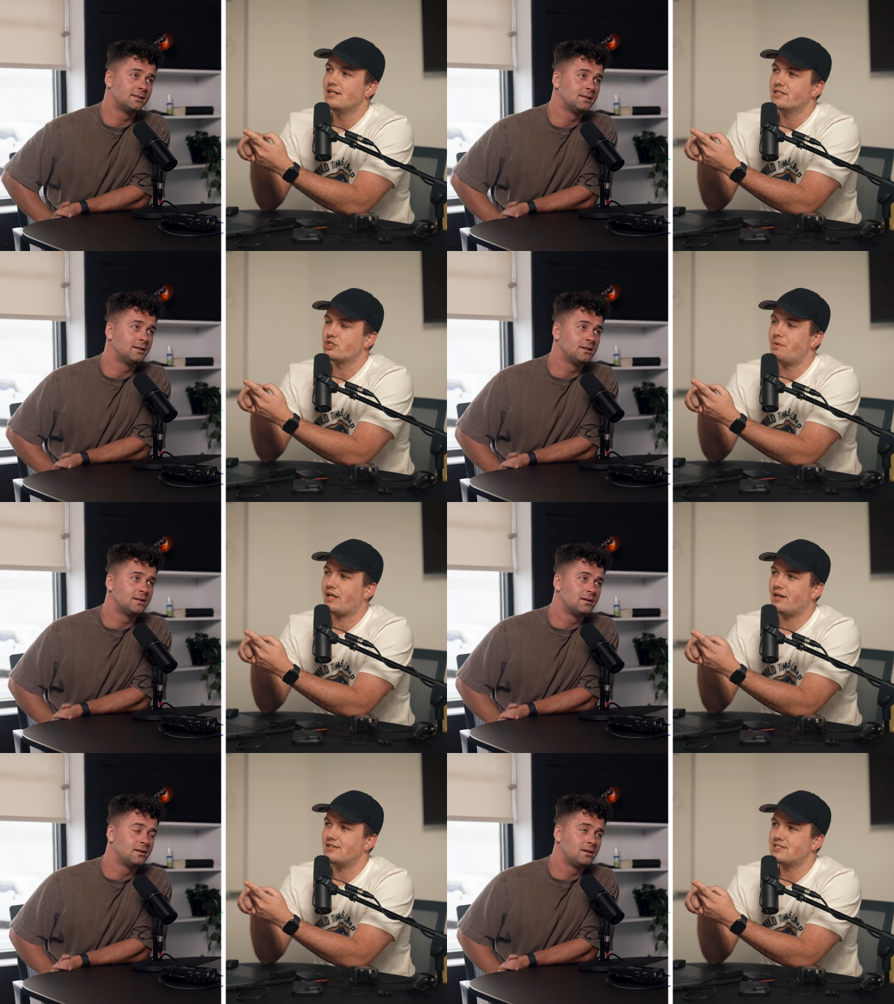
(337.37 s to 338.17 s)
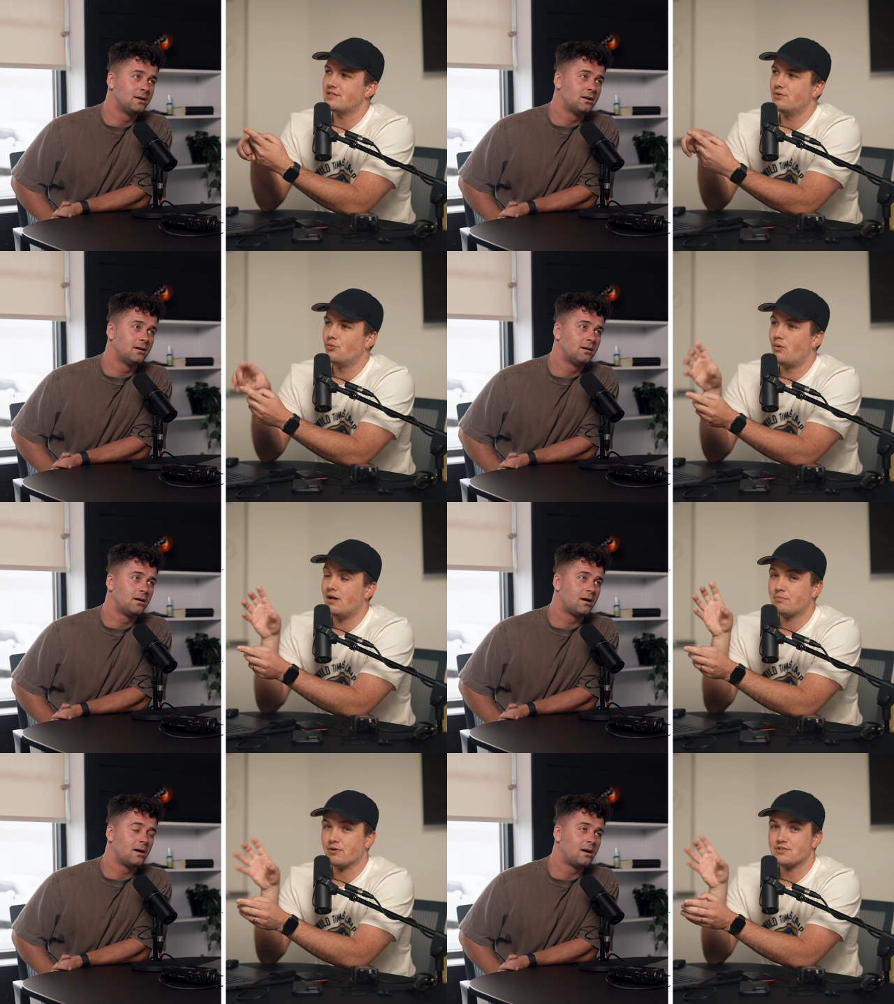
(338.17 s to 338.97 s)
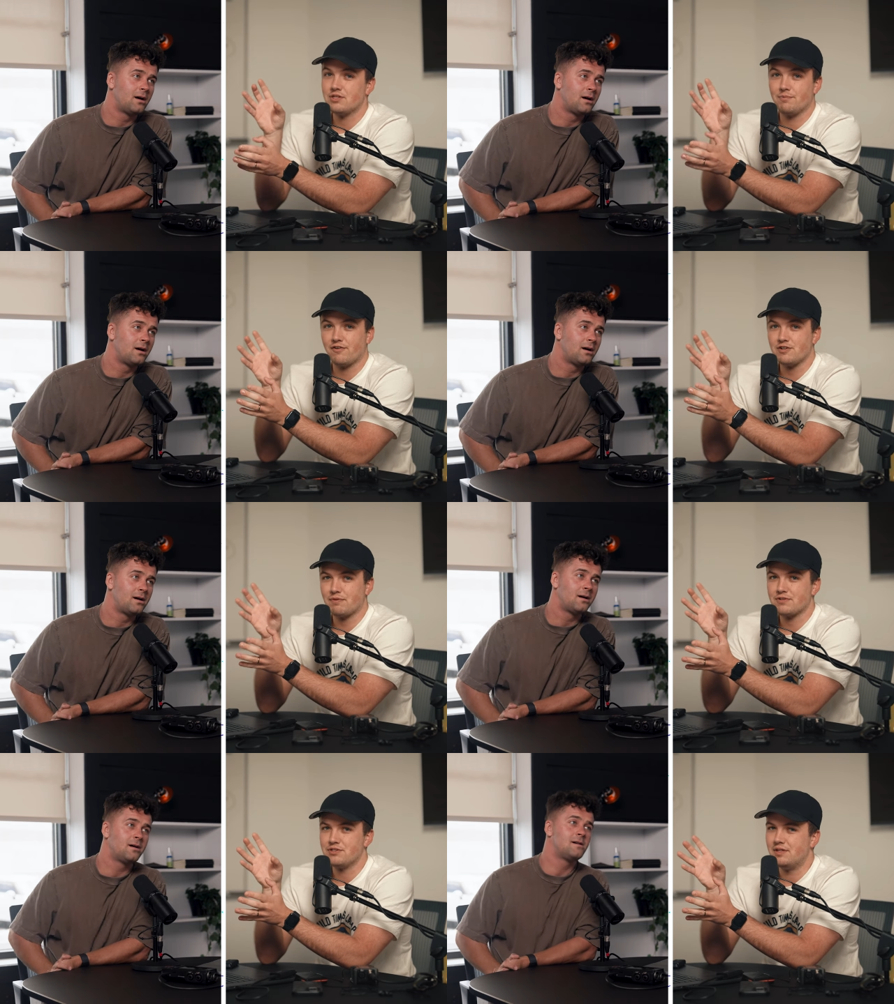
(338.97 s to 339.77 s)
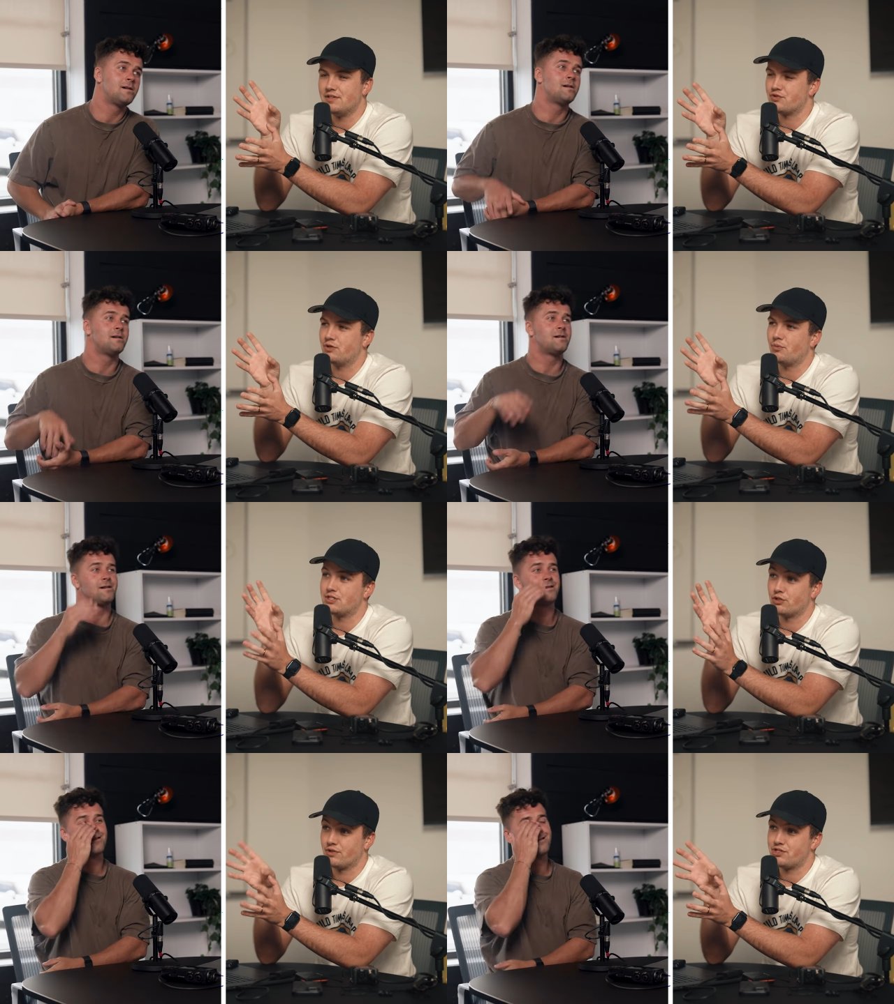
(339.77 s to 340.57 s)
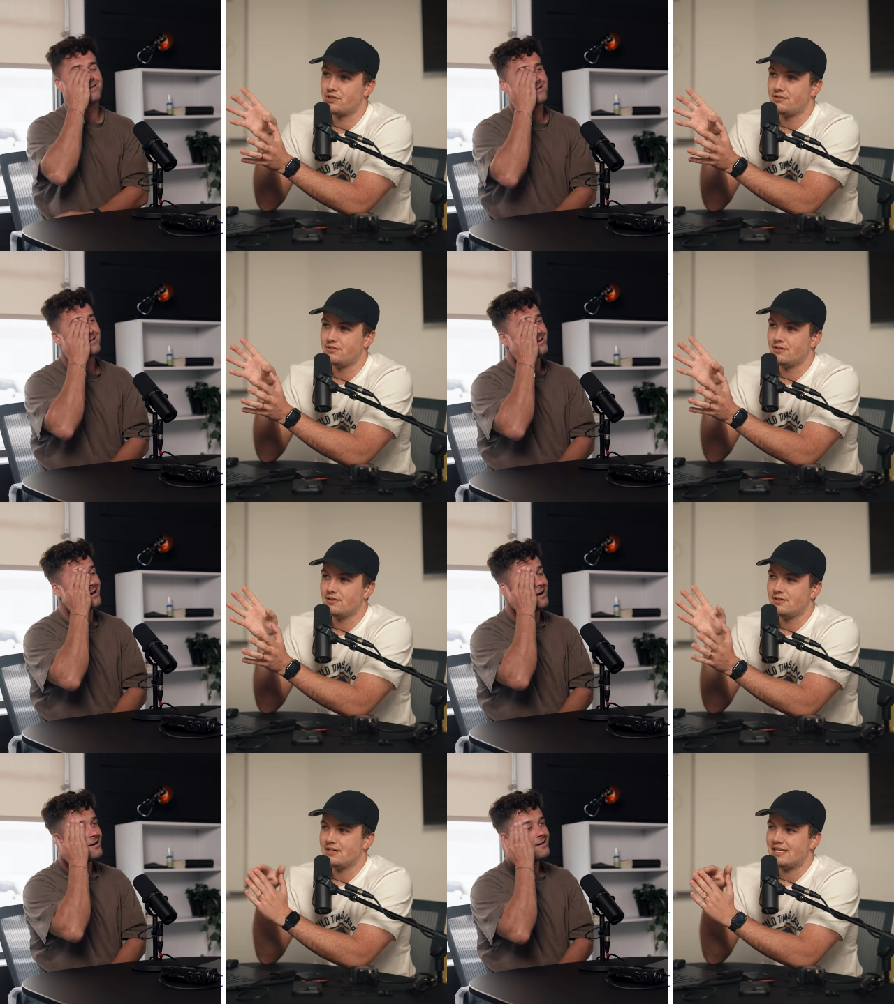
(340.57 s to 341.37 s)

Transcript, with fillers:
Speaker 1: So because one person, the first person who did this trend was original, Yeah.